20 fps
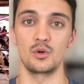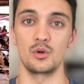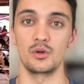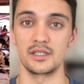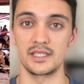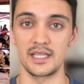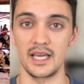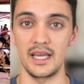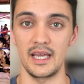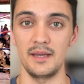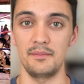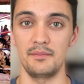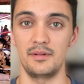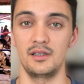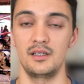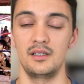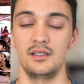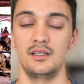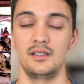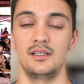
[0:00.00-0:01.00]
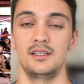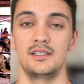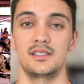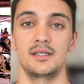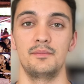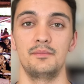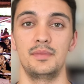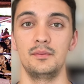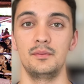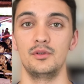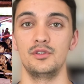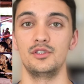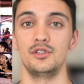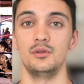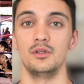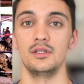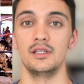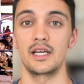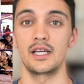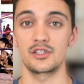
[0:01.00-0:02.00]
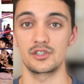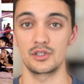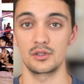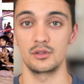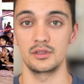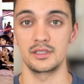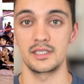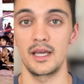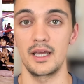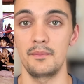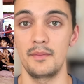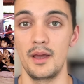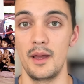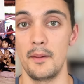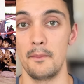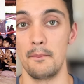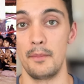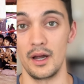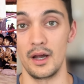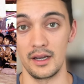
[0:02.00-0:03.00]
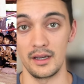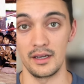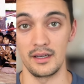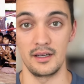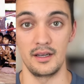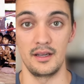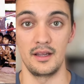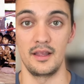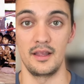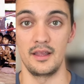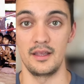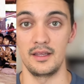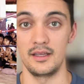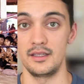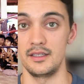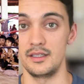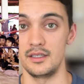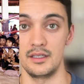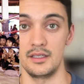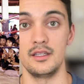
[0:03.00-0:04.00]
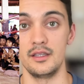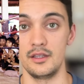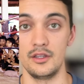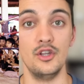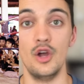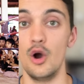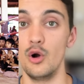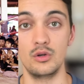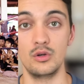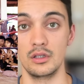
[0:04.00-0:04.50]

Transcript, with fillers: or tape. Some people do electrical tape, but no